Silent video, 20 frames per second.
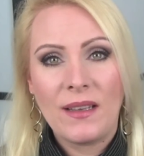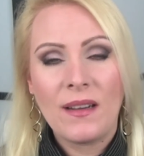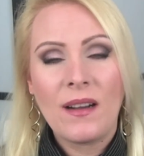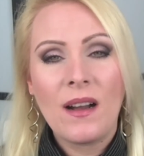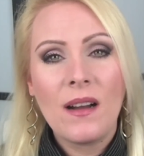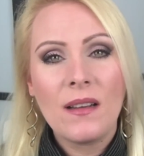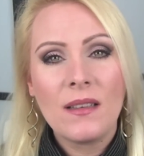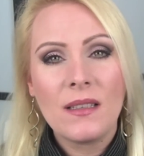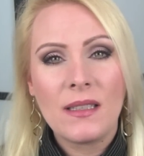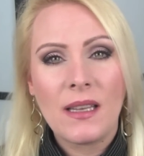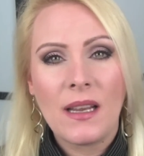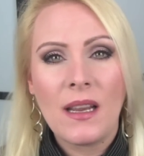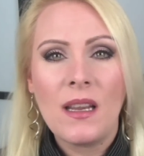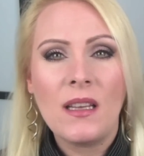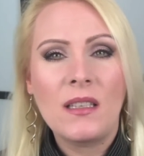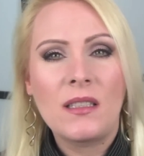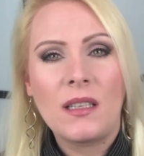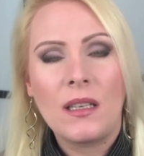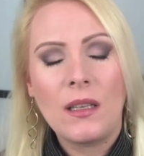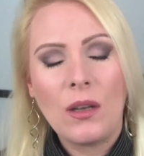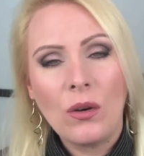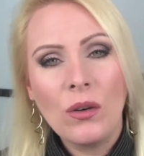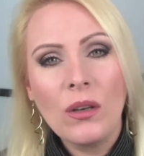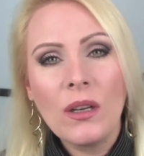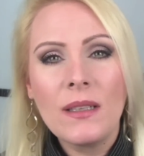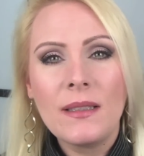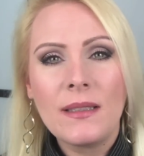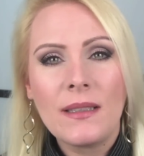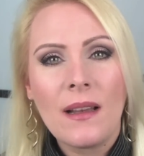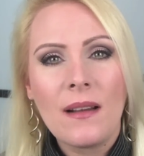I can't say it's the
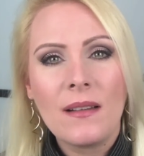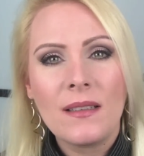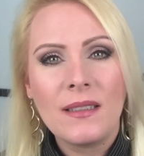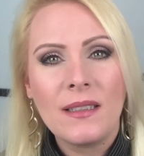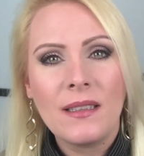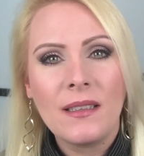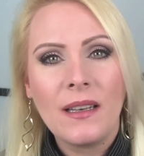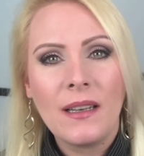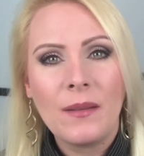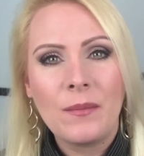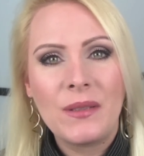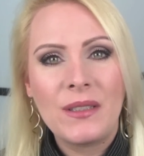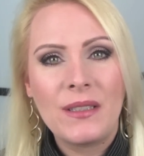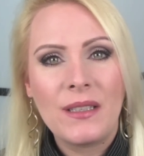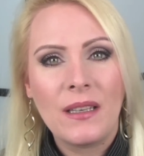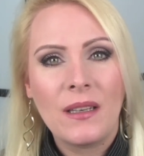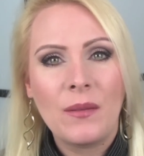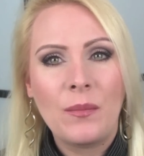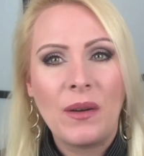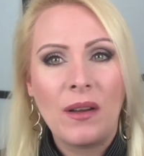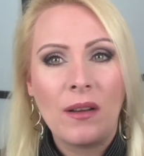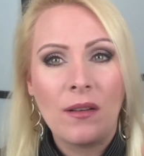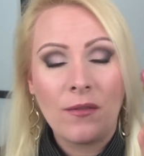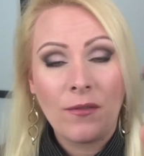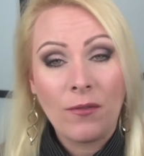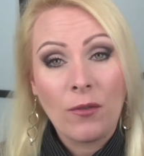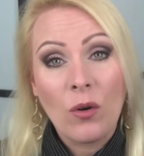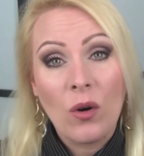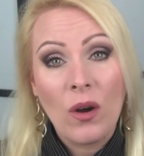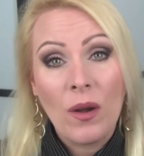longest lasting lipstick, but
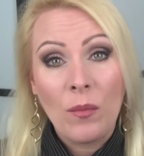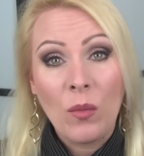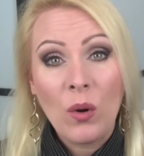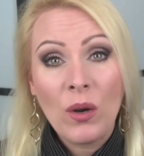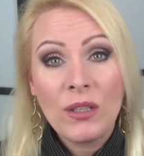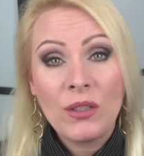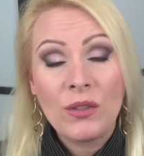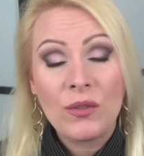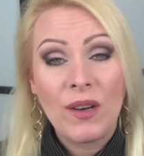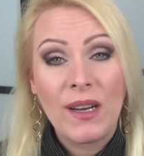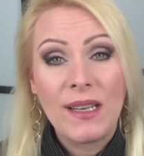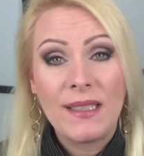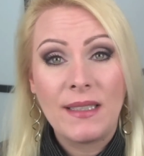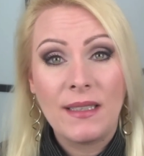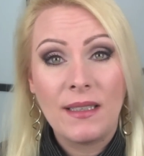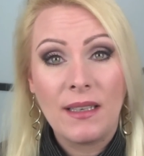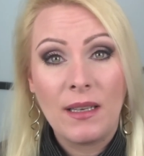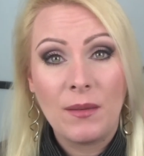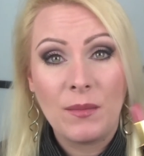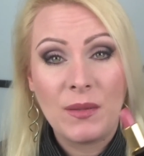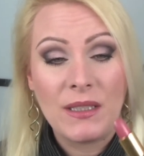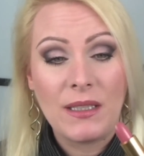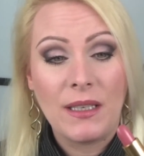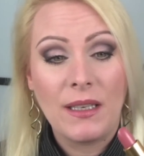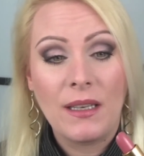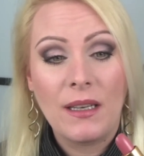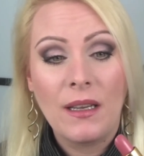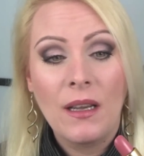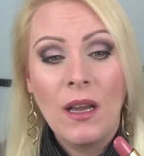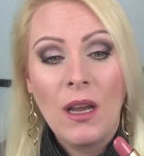for a moisturizing
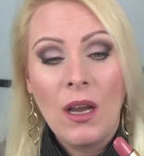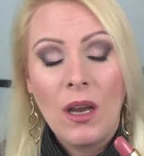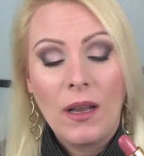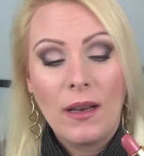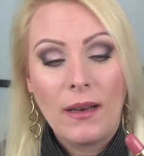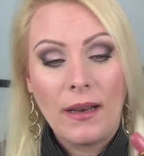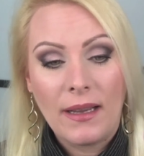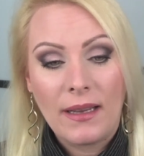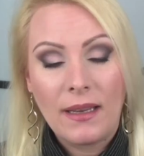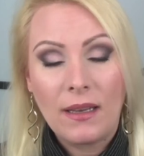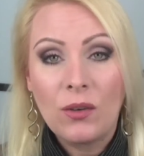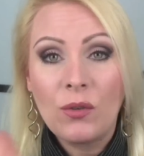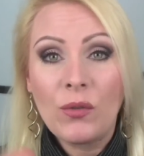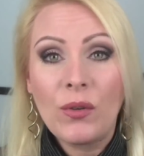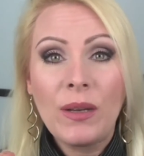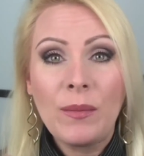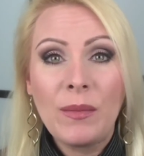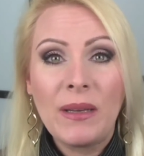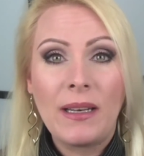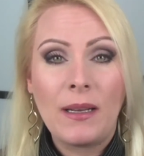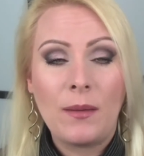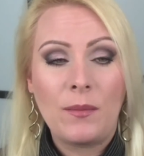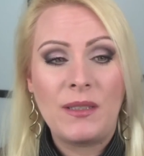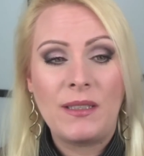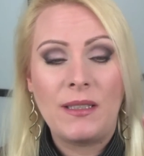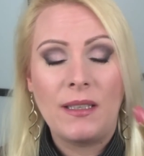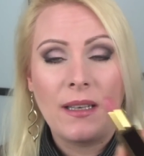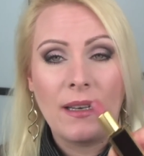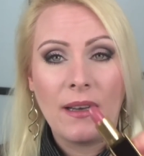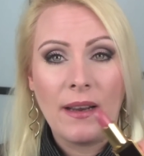lipstick, like a creamy
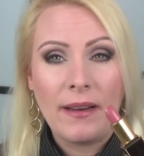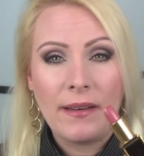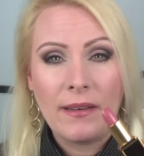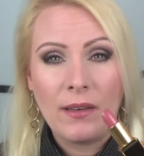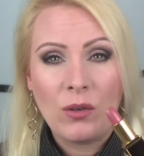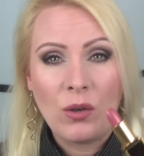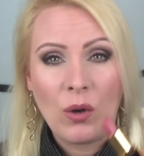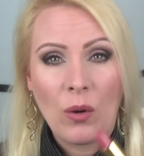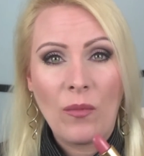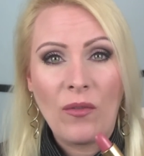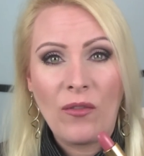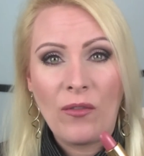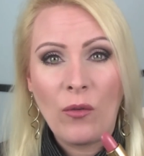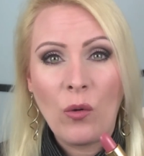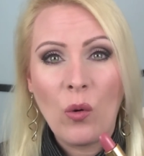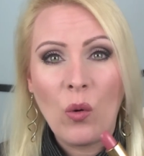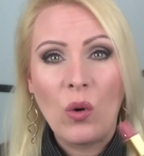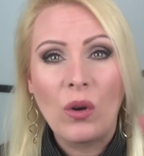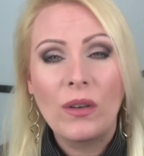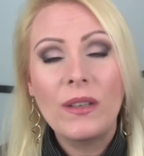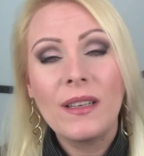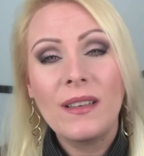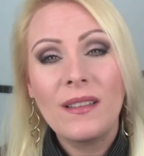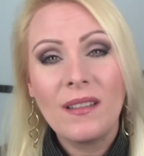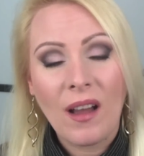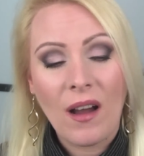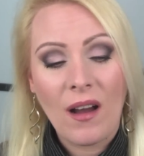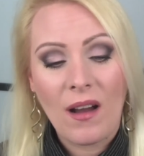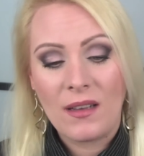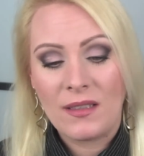lipstick like the Tom Ford, it
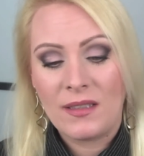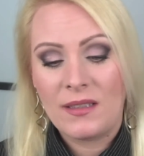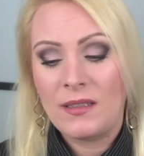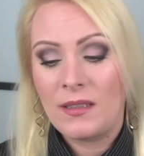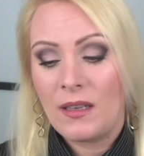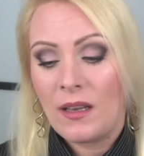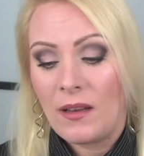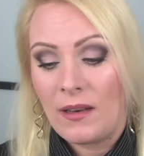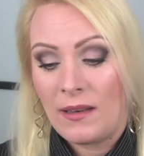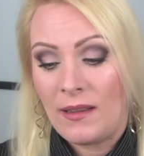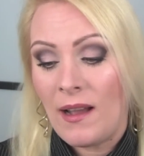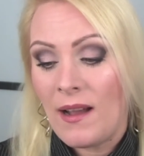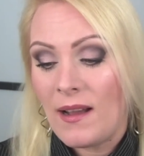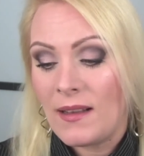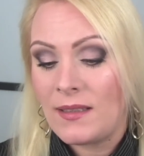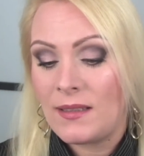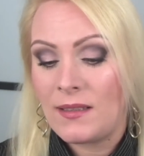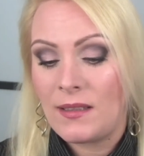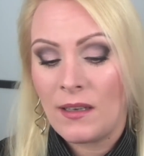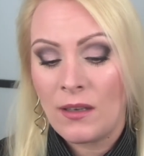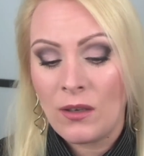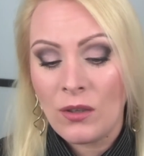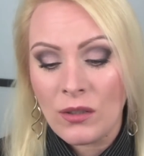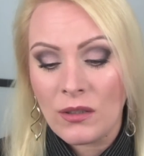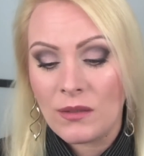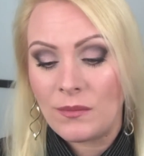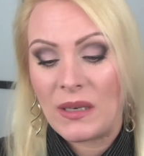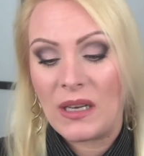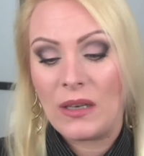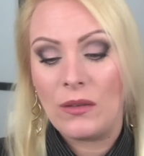does last a
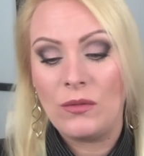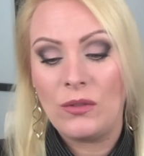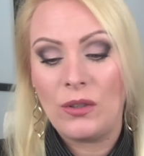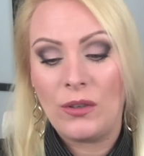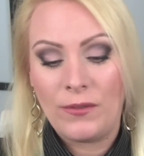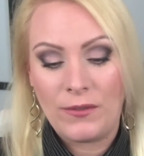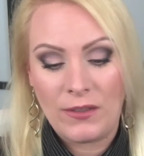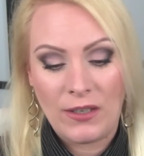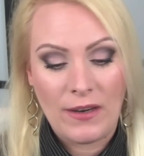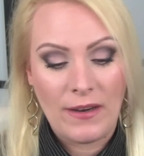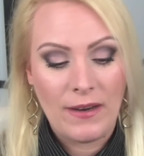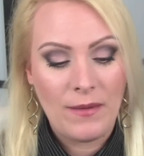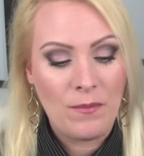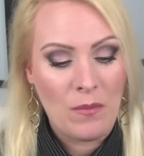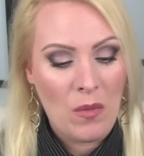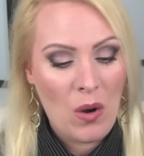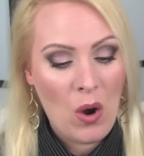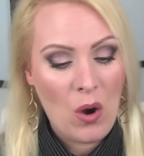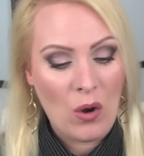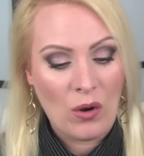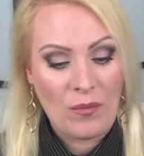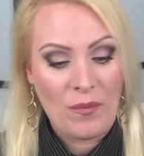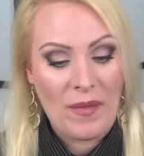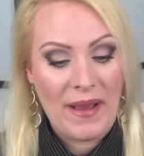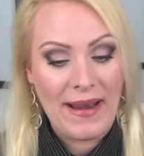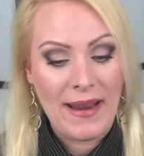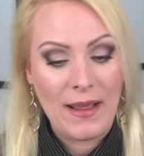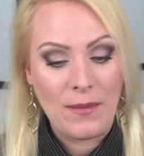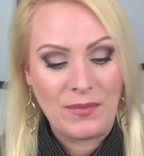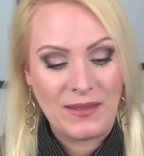good amount of time on
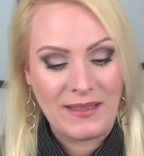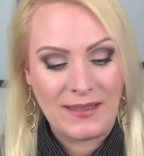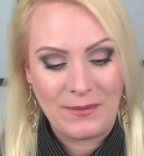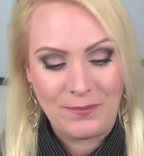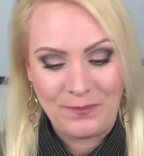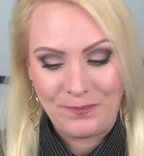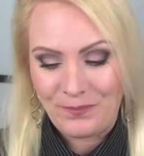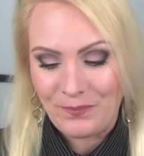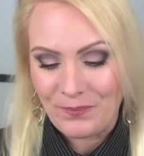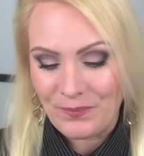my lips.